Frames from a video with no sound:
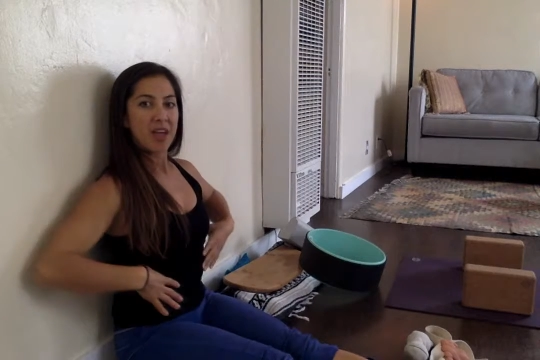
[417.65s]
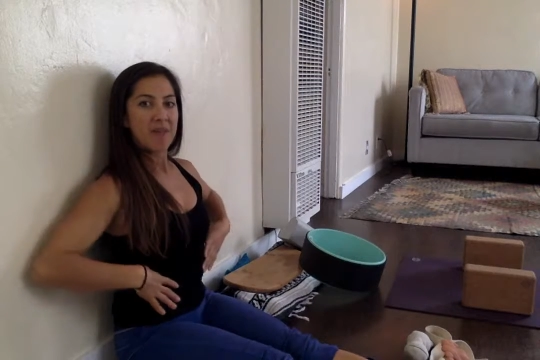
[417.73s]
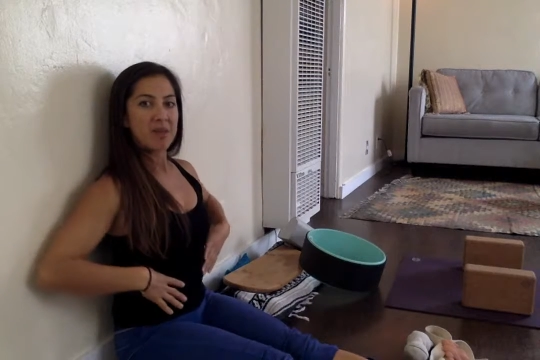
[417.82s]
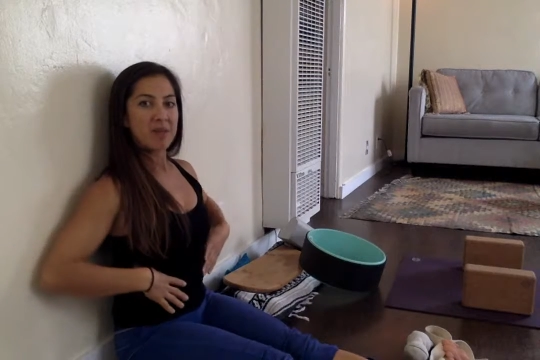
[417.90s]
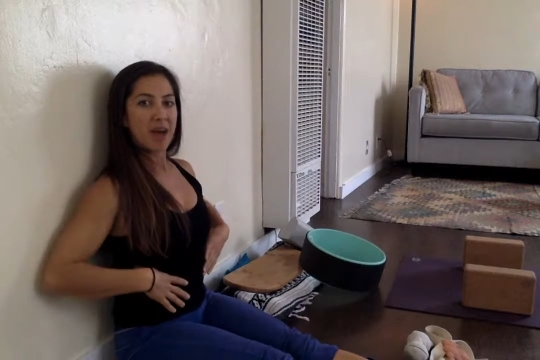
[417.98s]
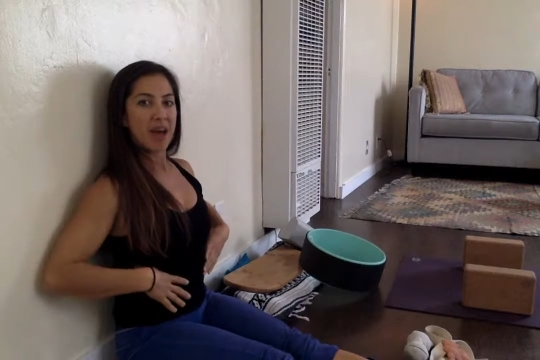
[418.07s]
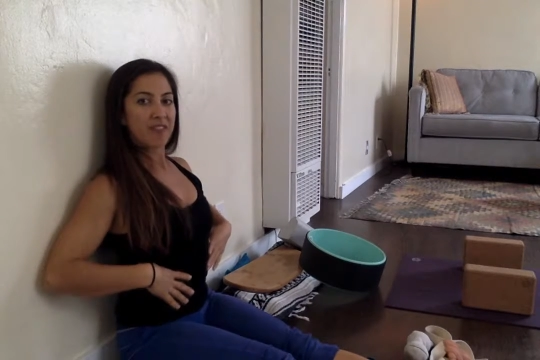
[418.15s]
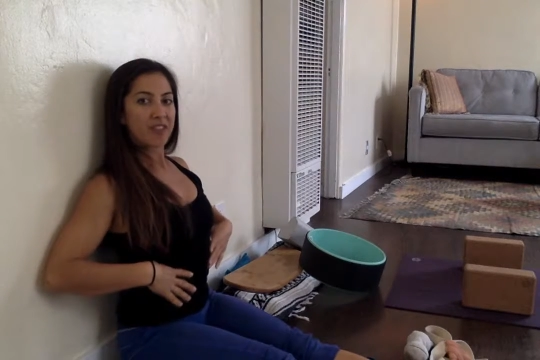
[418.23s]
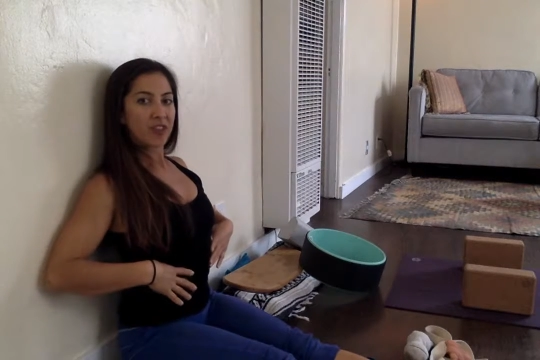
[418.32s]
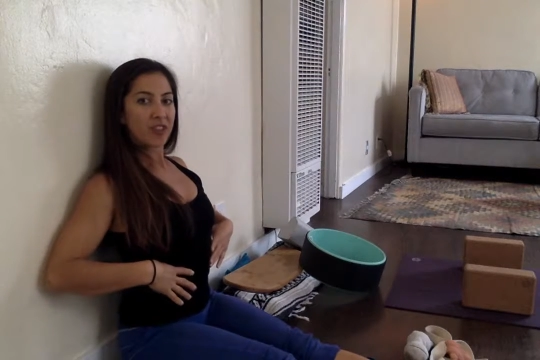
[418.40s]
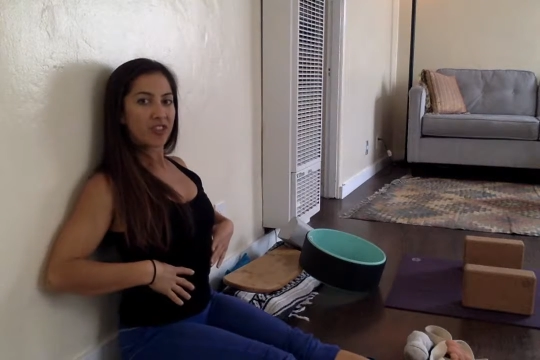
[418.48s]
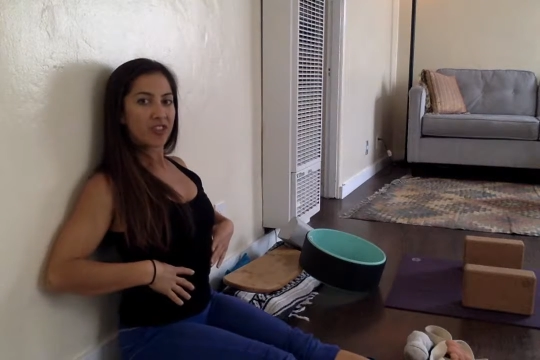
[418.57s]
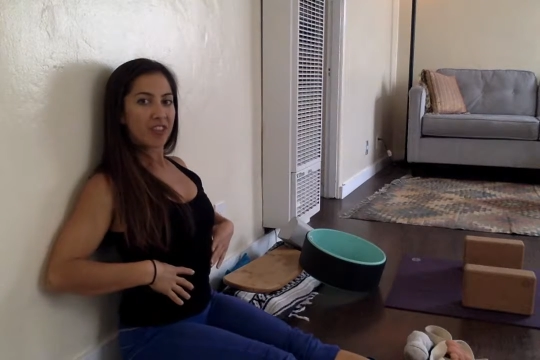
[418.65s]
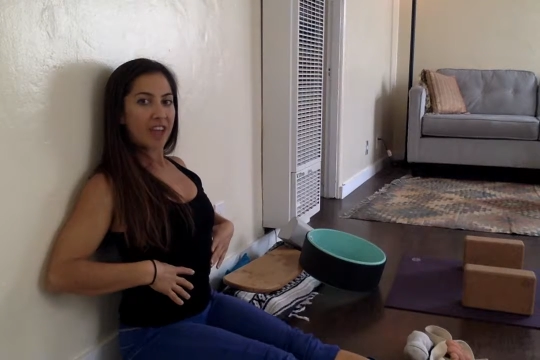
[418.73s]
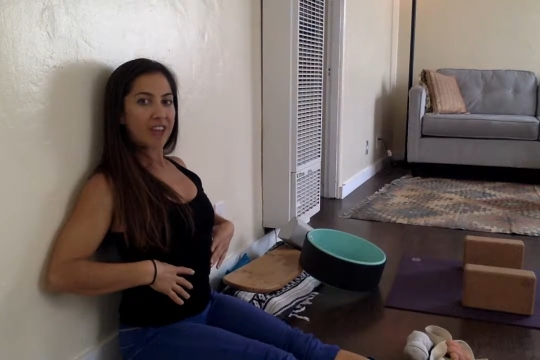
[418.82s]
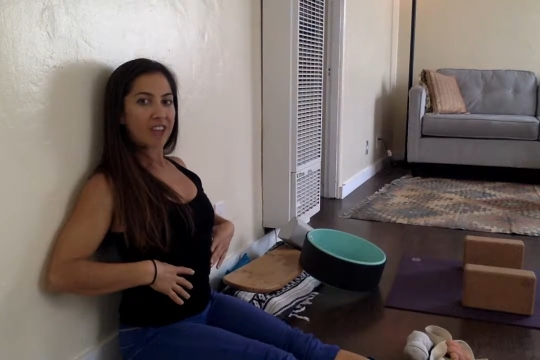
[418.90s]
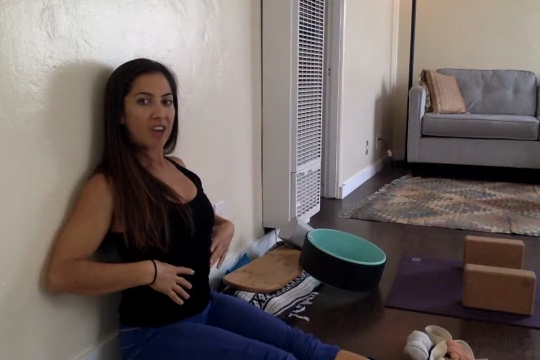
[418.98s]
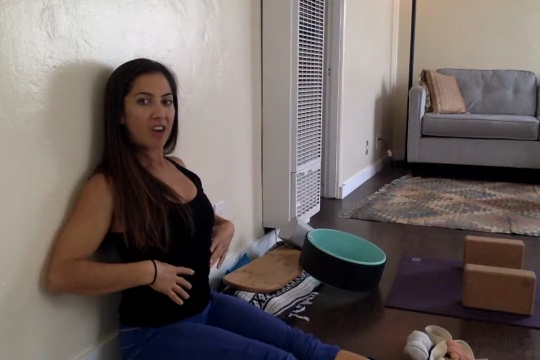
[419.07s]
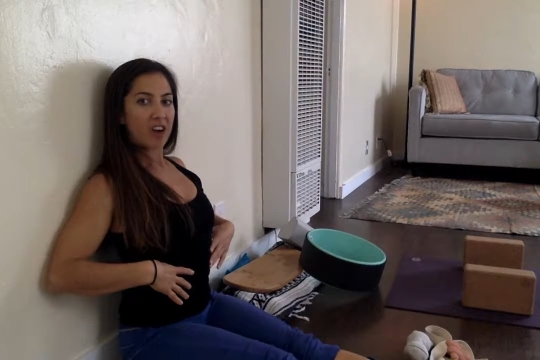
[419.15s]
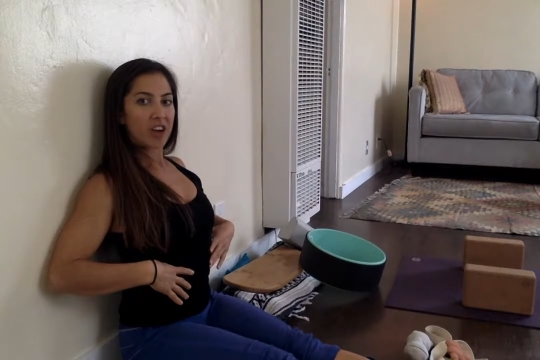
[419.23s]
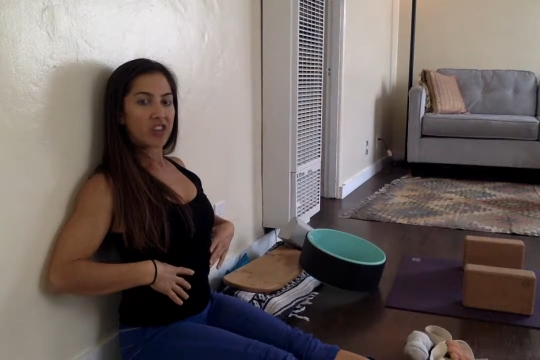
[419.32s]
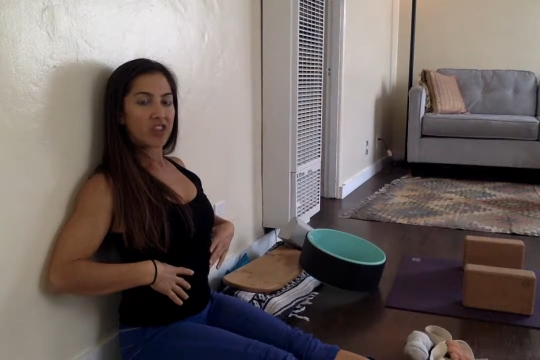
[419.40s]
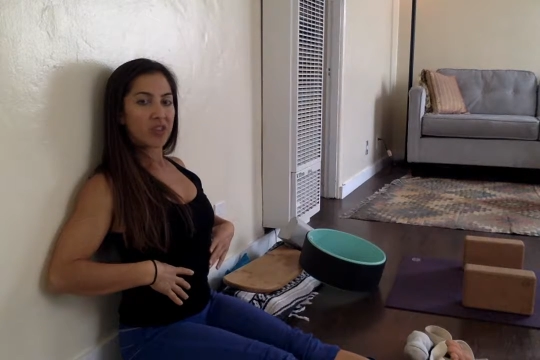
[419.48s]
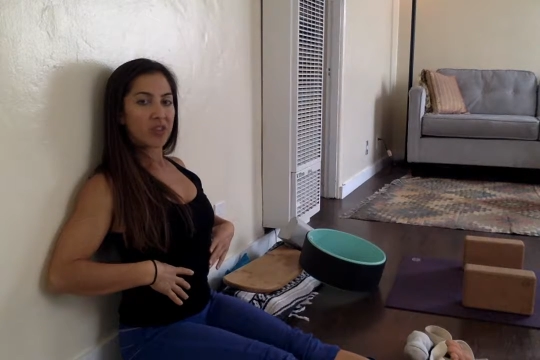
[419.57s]
Be mindful not to
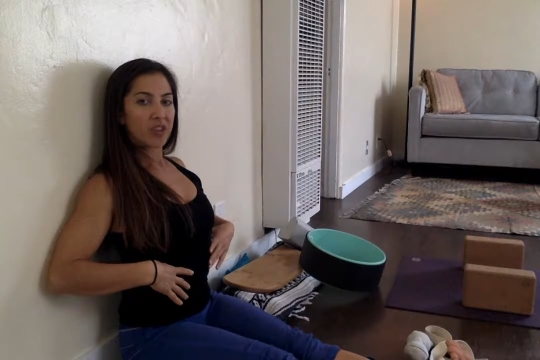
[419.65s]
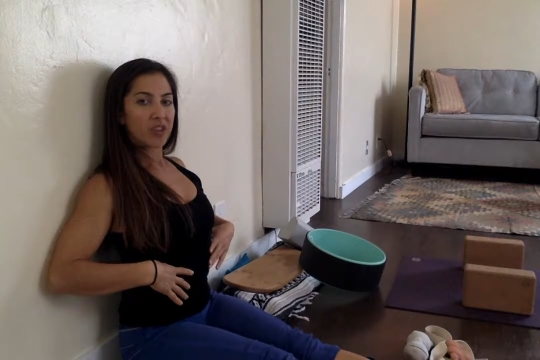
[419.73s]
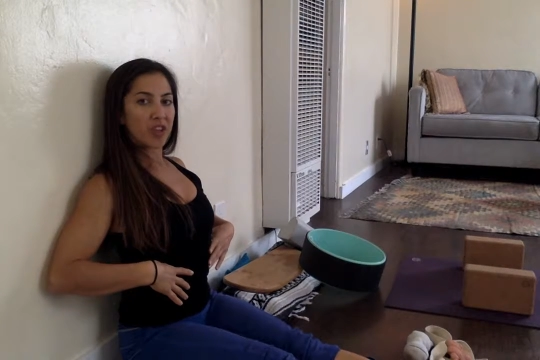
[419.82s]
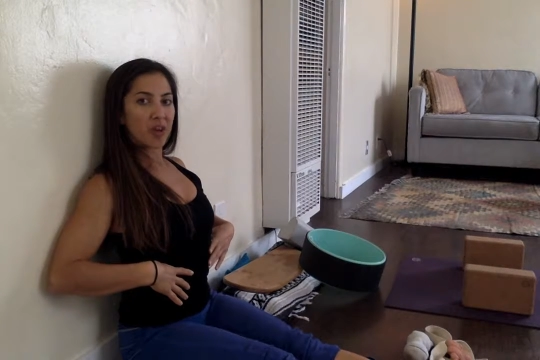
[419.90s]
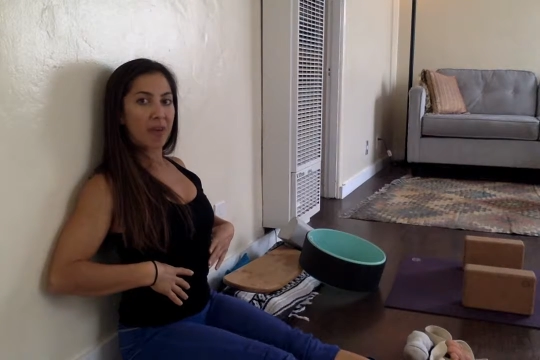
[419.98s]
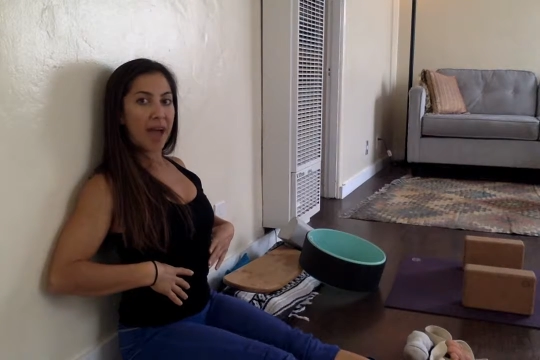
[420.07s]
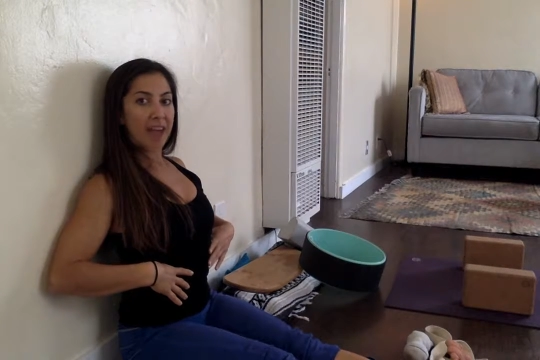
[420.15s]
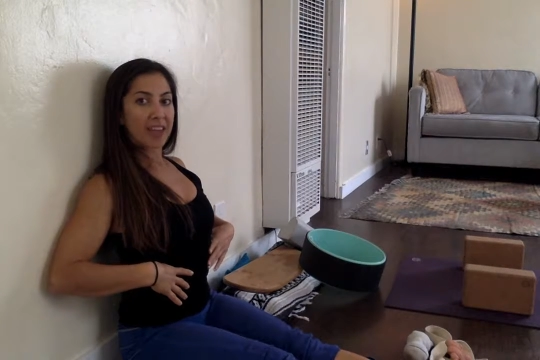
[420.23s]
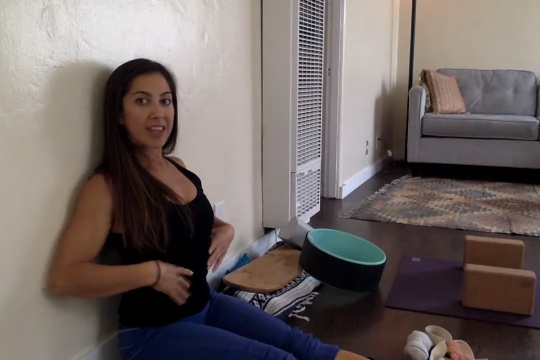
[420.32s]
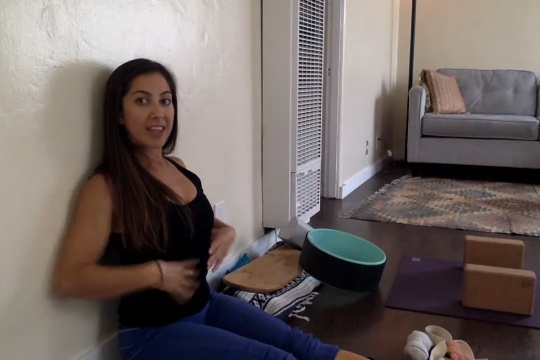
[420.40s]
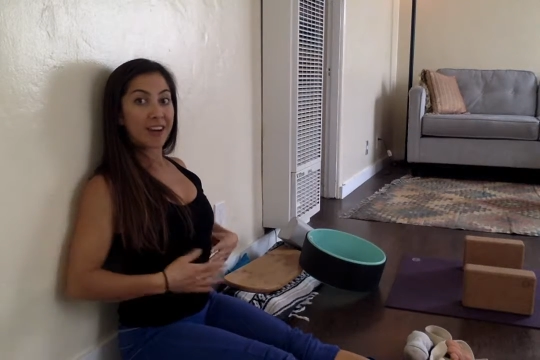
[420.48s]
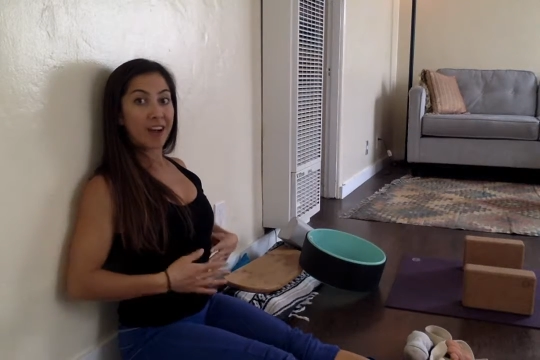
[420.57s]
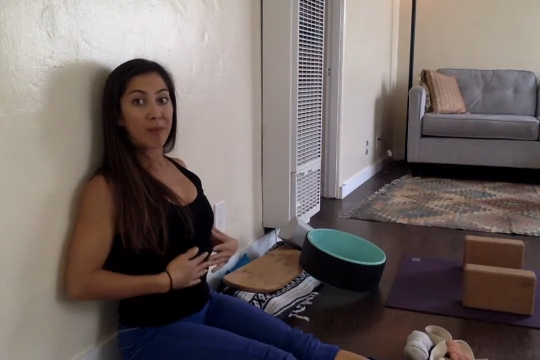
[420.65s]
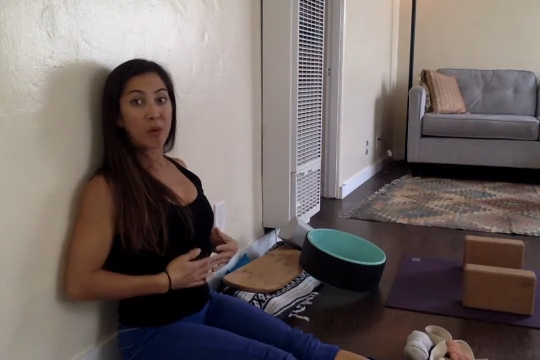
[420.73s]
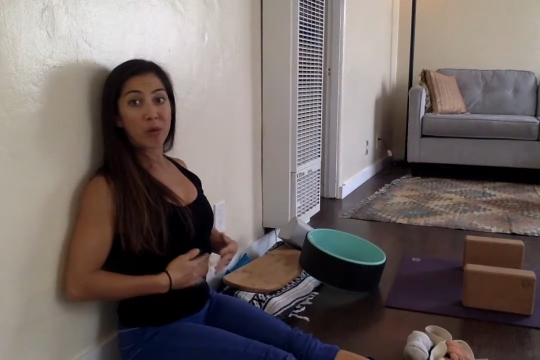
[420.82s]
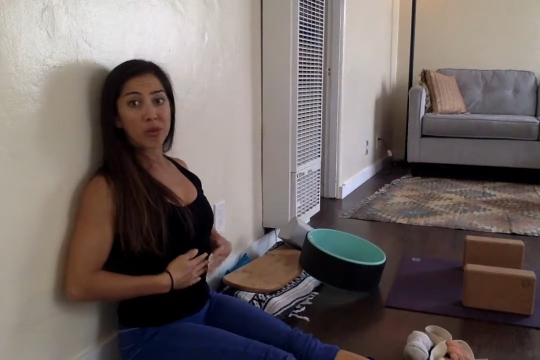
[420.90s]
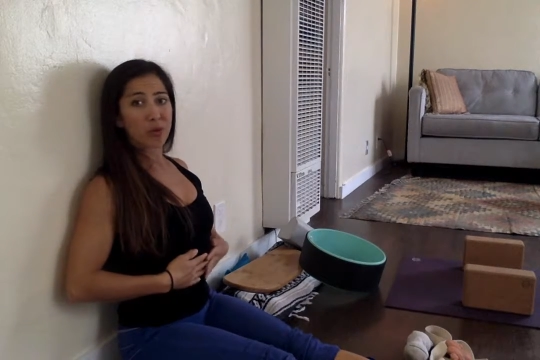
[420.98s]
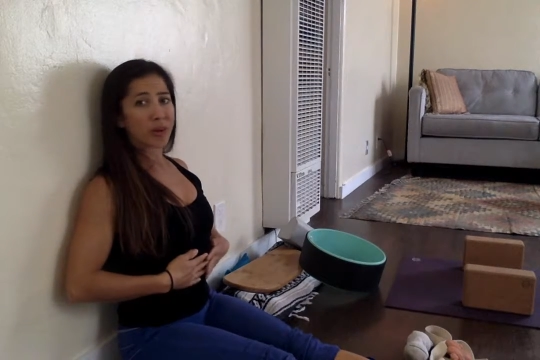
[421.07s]
arch through the low back here. I'm always